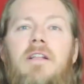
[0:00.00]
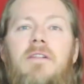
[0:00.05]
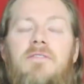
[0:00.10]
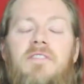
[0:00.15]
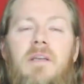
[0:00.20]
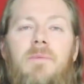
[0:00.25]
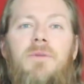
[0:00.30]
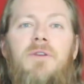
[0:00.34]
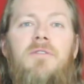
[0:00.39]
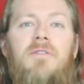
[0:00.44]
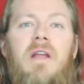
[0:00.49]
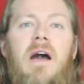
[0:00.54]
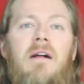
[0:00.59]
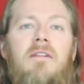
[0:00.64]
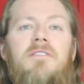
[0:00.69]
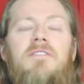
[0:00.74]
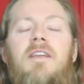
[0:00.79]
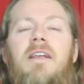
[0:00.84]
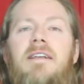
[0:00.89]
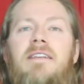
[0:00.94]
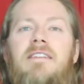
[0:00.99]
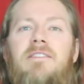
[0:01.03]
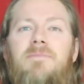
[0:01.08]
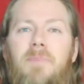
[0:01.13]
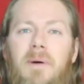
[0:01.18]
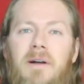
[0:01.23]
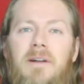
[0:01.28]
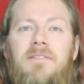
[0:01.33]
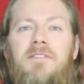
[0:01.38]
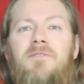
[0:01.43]
some of your knowledge like a
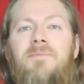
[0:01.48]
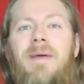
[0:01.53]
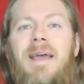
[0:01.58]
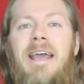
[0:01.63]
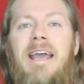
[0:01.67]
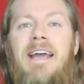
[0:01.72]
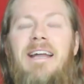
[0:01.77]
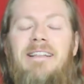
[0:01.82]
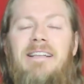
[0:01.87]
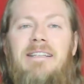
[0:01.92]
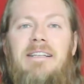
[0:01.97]
sponge, man.